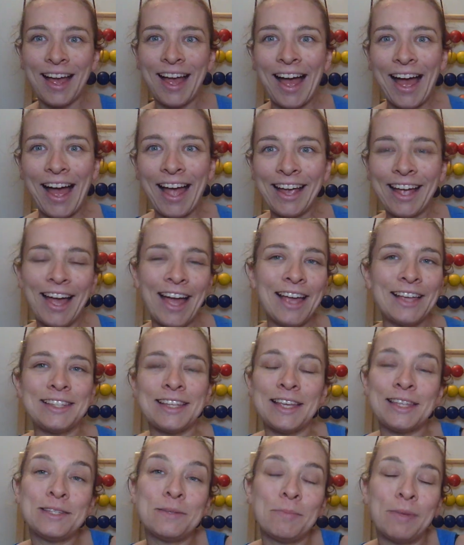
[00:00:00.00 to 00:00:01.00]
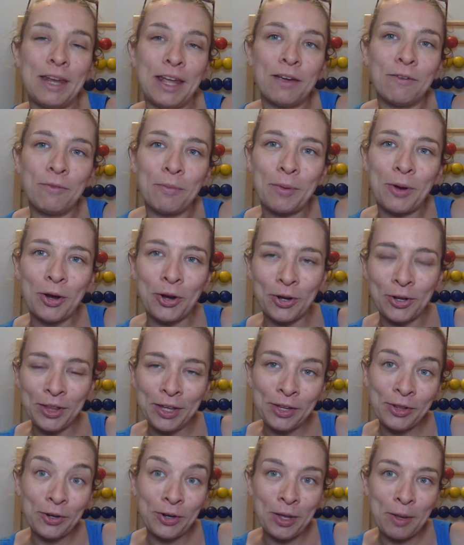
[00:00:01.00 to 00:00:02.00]
Hi guys, it's Monique from
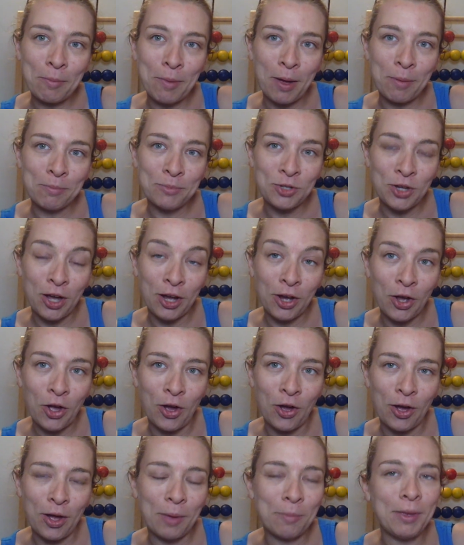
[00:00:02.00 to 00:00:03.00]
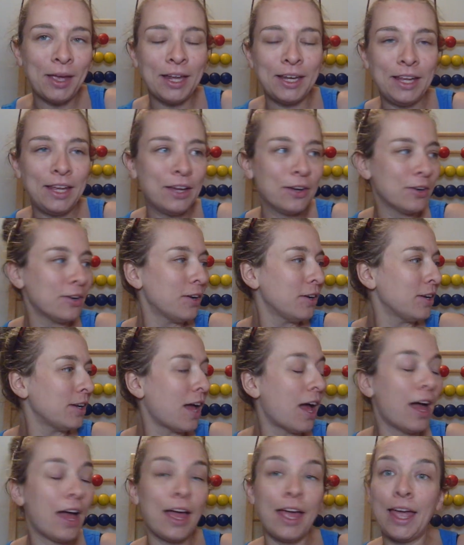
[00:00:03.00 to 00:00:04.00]
earlylearningmom.com, and here
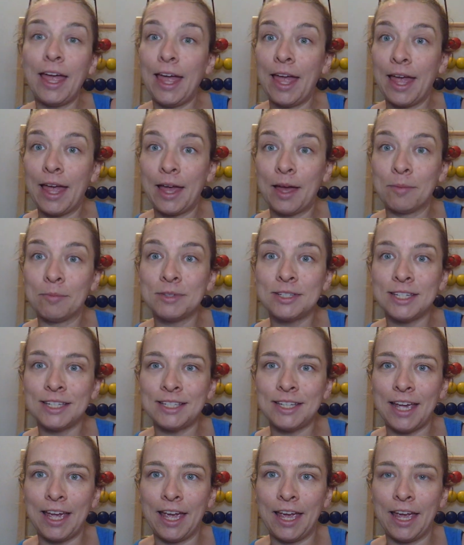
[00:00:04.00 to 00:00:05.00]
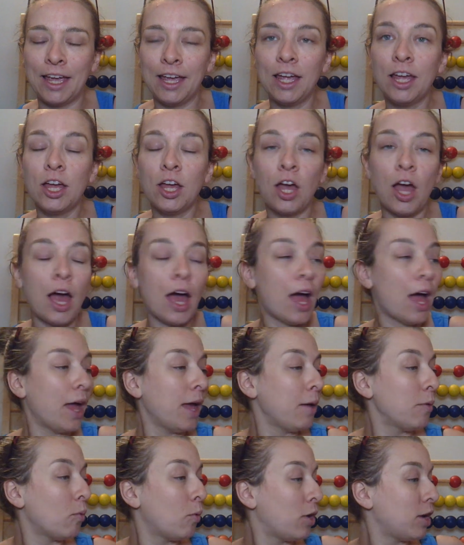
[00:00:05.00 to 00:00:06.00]
I am today. I
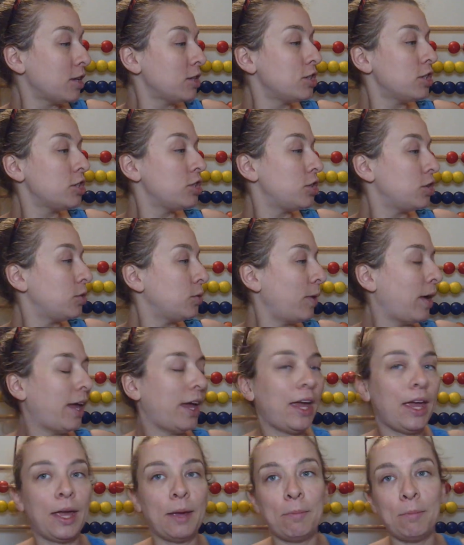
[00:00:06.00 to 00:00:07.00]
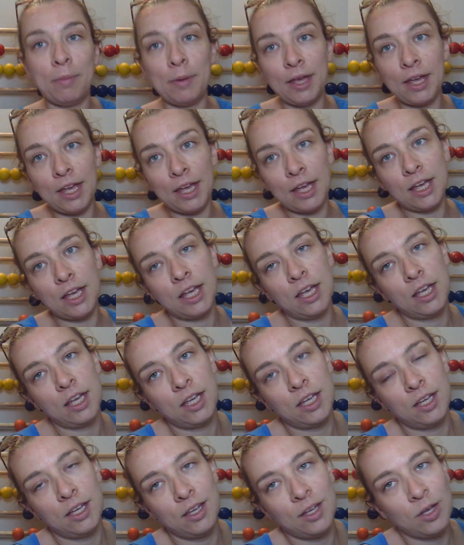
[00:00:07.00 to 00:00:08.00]
want to do a big
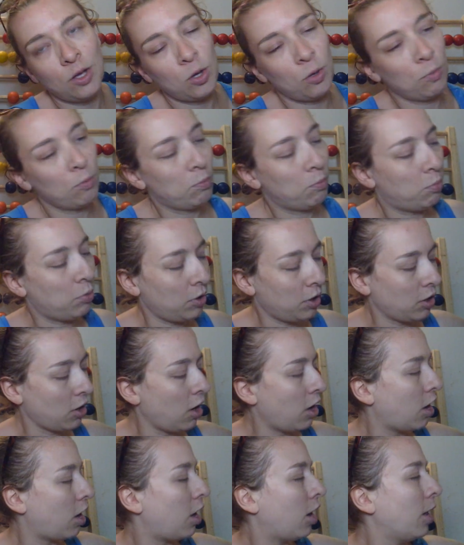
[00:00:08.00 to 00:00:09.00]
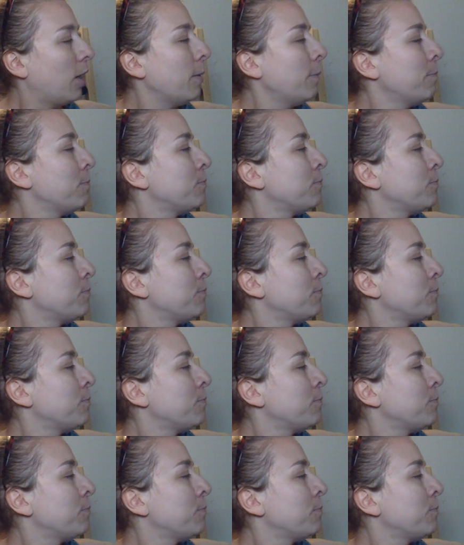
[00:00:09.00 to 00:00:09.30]
book haul.